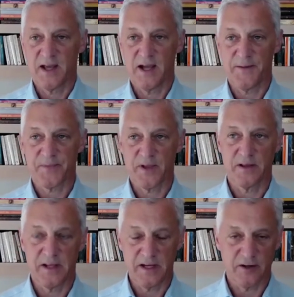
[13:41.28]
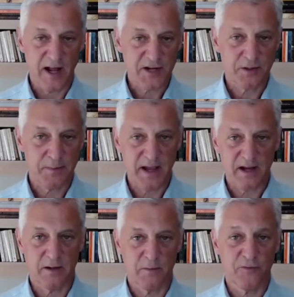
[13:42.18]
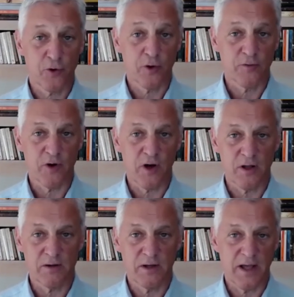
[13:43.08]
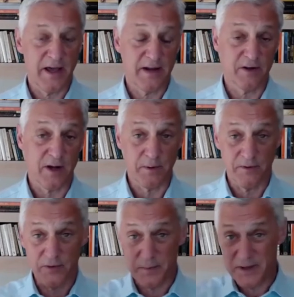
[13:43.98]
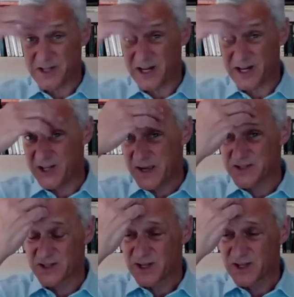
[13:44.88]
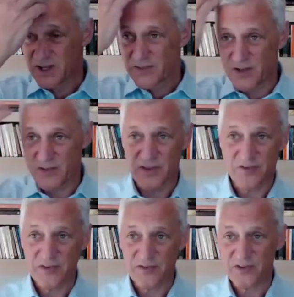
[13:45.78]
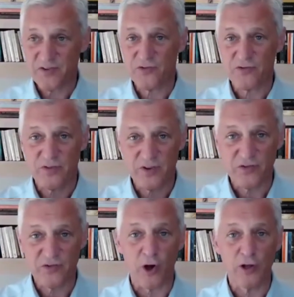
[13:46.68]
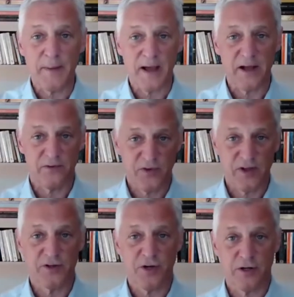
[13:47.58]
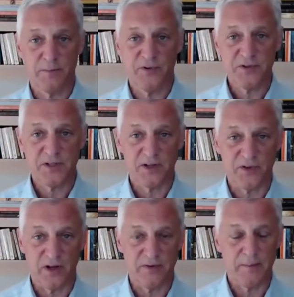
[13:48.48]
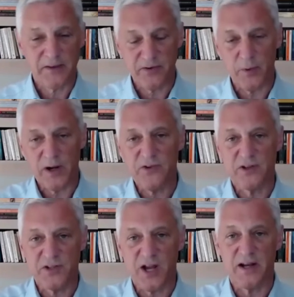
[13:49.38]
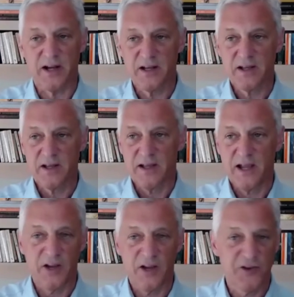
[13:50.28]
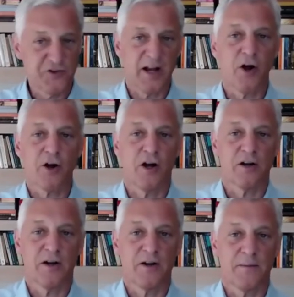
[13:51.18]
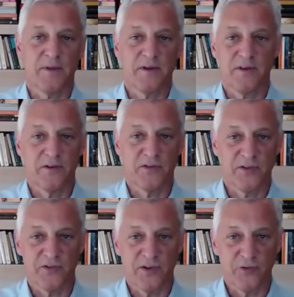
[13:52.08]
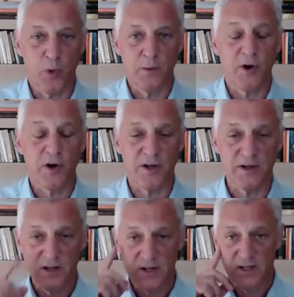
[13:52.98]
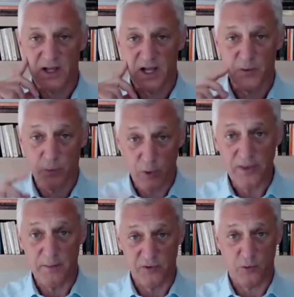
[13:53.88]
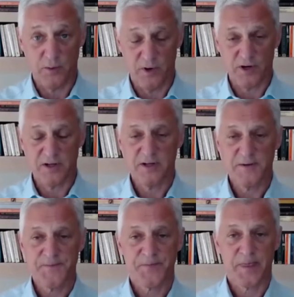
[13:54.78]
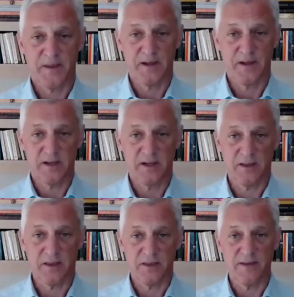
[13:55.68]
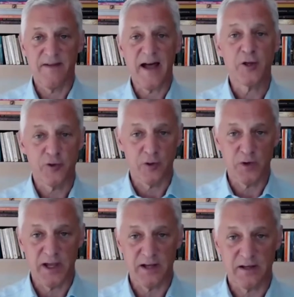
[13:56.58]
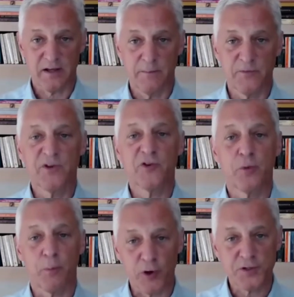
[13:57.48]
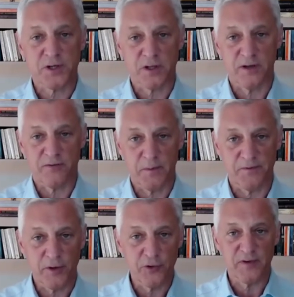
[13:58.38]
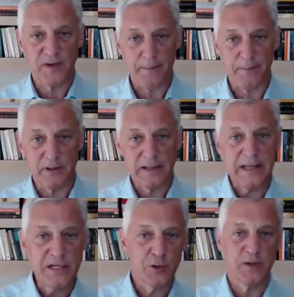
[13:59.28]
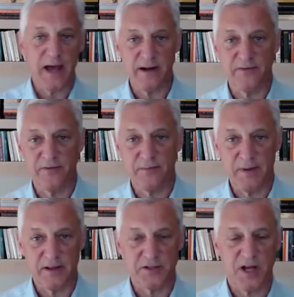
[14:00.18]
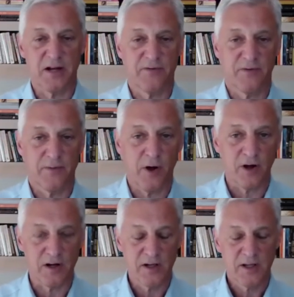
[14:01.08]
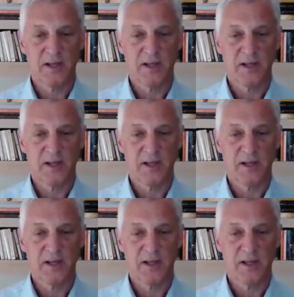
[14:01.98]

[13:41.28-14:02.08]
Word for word: Uh, leading international bank, number four overall, uh, ahead of a couple of the big Chinese banks. So, you know, this, this is this is all about Standard Chartered positioning itself. And by the way, when I say China, it's China and Hong Kong, right? It, it's it's it's one market. Uh, we run them as one market the, the, the value that we get comes disproportionately from the flows of capital into and out of mainland China from Hong Kong.